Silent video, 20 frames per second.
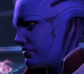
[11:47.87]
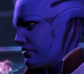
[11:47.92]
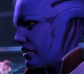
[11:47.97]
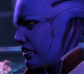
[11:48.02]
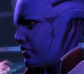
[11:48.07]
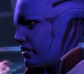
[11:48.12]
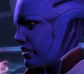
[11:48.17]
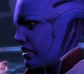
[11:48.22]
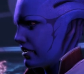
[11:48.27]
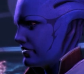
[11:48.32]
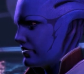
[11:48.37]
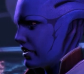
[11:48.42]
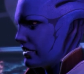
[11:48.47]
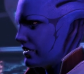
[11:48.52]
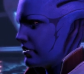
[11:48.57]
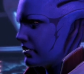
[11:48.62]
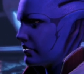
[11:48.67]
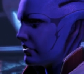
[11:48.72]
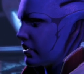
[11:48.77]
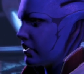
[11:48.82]
By the time
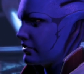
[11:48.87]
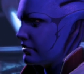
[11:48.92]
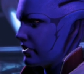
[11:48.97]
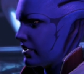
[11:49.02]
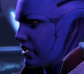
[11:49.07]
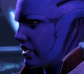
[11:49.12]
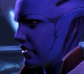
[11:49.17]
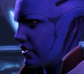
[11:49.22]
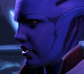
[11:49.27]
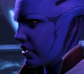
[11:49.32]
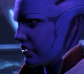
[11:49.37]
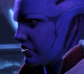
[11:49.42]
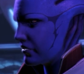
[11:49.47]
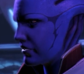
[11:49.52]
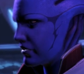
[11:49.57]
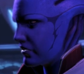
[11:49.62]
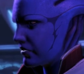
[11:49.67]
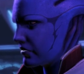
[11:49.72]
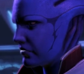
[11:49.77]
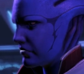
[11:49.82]
I could launch an
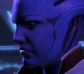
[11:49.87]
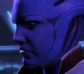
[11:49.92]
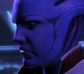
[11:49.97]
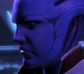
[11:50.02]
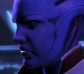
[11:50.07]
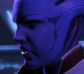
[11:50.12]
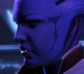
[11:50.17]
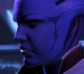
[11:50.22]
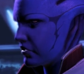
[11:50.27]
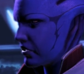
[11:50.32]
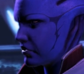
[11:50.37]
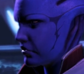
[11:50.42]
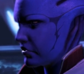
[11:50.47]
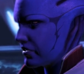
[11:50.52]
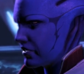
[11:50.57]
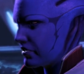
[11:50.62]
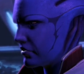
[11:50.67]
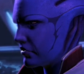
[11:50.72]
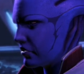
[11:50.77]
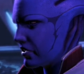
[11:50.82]
assault, they were
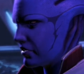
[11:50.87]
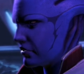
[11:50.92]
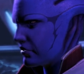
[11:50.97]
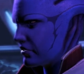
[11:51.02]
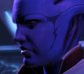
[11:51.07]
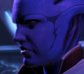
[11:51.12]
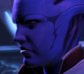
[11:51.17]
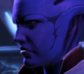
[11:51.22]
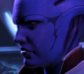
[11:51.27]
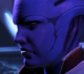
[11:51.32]
too entrenched.